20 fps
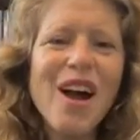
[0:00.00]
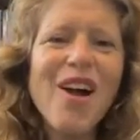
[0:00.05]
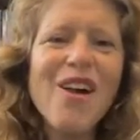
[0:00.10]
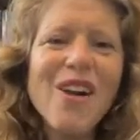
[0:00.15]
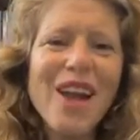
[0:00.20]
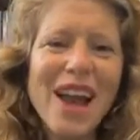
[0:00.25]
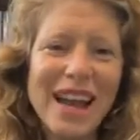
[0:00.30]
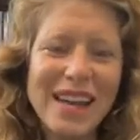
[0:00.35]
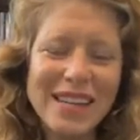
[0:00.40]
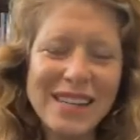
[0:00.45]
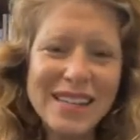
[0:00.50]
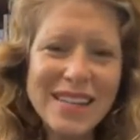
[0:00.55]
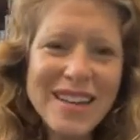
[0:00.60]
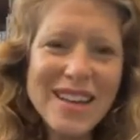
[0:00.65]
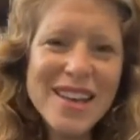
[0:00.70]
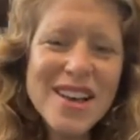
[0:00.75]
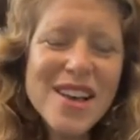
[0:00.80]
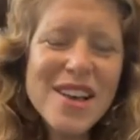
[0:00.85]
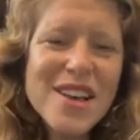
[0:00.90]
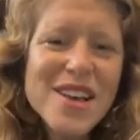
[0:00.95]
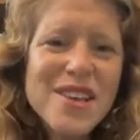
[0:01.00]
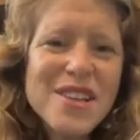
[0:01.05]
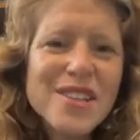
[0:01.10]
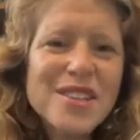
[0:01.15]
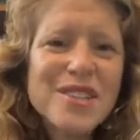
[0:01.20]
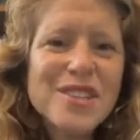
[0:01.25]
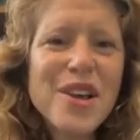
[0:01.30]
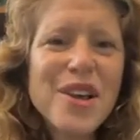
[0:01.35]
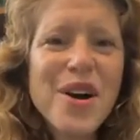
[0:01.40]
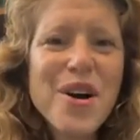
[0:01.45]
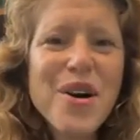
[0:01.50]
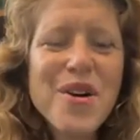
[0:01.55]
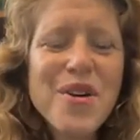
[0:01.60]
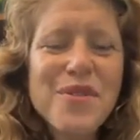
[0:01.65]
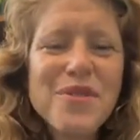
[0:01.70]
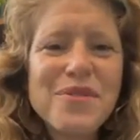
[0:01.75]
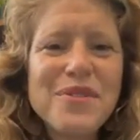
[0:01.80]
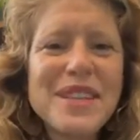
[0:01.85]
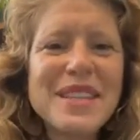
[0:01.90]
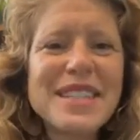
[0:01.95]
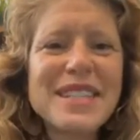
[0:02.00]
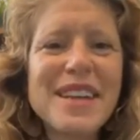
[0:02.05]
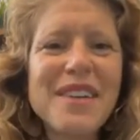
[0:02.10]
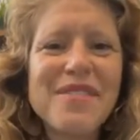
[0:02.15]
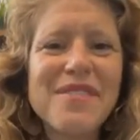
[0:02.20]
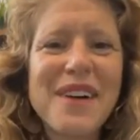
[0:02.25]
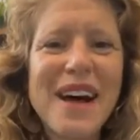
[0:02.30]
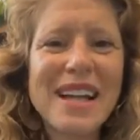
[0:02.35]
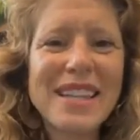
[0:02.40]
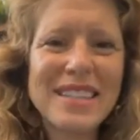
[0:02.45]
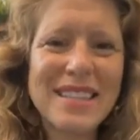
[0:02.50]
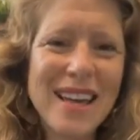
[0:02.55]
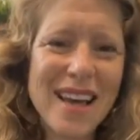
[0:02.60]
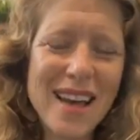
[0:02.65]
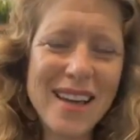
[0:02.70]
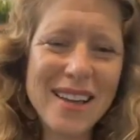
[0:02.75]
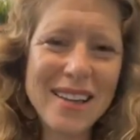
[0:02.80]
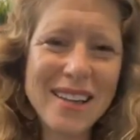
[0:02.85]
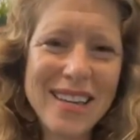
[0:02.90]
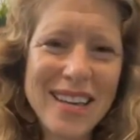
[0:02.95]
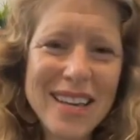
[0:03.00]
All right. So visavata,